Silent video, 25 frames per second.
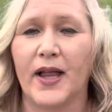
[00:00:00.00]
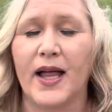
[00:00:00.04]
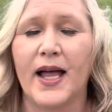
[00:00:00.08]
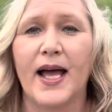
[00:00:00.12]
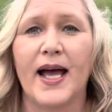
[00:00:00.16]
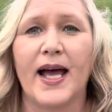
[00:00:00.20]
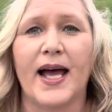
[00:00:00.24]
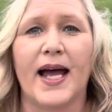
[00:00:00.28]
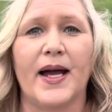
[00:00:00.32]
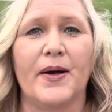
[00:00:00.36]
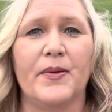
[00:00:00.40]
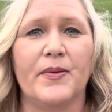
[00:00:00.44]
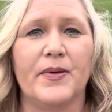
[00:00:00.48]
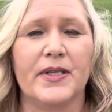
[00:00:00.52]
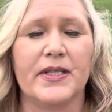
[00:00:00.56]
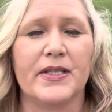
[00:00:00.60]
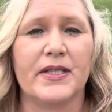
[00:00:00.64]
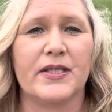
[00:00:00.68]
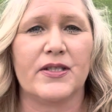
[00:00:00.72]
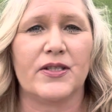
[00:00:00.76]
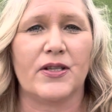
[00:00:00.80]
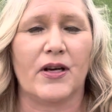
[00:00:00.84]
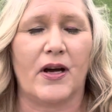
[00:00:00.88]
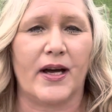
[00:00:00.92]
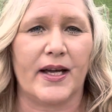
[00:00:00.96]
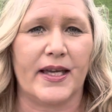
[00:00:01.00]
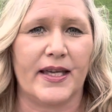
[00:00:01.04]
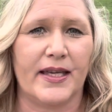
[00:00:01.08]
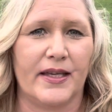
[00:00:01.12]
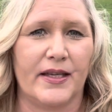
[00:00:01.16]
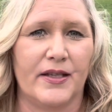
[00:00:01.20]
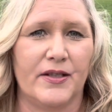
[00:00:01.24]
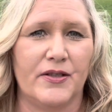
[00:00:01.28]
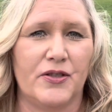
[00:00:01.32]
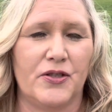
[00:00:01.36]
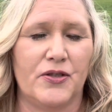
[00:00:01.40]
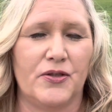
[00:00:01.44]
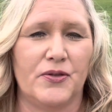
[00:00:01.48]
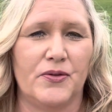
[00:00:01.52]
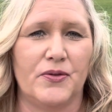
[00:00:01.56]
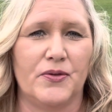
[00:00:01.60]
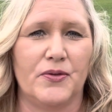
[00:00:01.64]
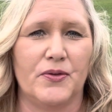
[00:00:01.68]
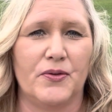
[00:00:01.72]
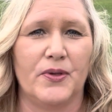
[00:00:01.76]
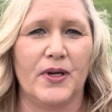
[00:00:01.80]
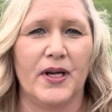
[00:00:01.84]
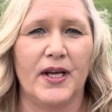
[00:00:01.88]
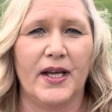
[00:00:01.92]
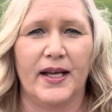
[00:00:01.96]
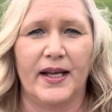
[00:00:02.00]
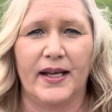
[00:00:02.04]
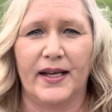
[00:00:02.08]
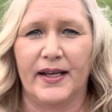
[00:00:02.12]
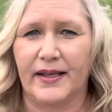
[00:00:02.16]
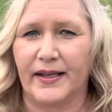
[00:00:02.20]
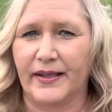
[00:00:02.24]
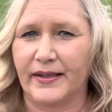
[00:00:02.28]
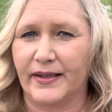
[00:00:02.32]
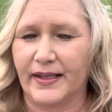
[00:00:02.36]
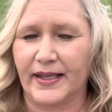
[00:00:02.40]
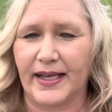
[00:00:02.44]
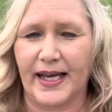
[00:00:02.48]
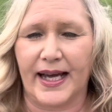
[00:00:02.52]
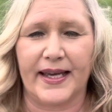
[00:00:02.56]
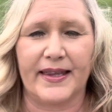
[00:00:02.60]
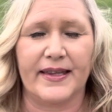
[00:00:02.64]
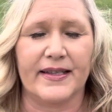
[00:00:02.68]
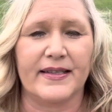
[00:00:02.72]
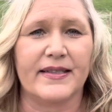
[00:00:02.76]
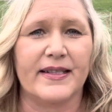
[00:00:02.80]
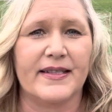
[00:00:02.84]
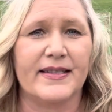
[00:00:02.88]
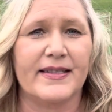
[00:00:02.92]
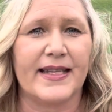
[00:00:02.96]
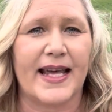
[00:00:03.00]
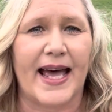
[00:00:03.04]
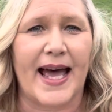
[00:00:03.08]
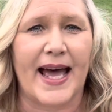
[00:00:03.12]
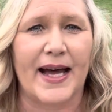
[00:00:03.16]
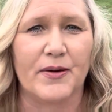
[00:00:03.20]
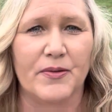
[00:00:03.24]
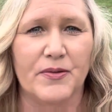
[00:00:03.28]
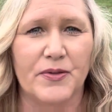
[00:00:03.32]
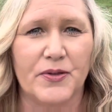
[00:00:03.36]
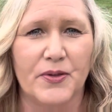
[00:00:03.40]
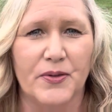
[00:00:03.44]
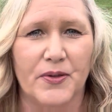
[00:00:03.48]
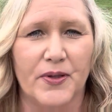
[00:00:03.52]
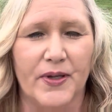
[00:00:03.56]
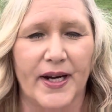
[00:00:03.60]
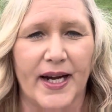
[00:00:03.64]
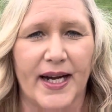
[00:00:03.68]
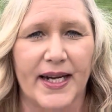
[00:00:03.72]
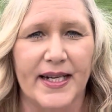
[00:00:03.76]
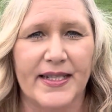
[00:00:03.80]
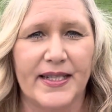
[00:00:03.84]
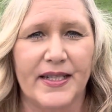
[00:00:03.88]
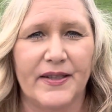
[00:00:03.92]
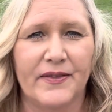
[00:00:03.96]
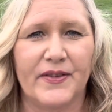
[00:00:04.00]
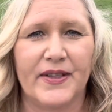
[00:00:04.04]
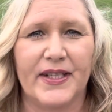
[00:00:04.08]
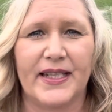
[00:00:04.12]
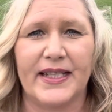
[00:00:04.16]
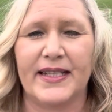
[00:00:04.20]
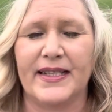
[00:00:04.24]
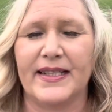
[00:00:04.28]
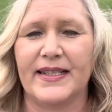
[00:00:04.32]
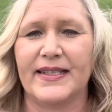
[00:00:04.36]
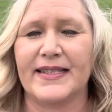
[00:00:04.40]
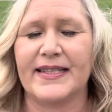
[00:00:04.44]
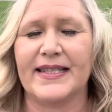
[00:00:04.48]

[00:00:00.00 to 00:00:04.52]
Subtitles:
I was talking to the guy that does the outdoor activities.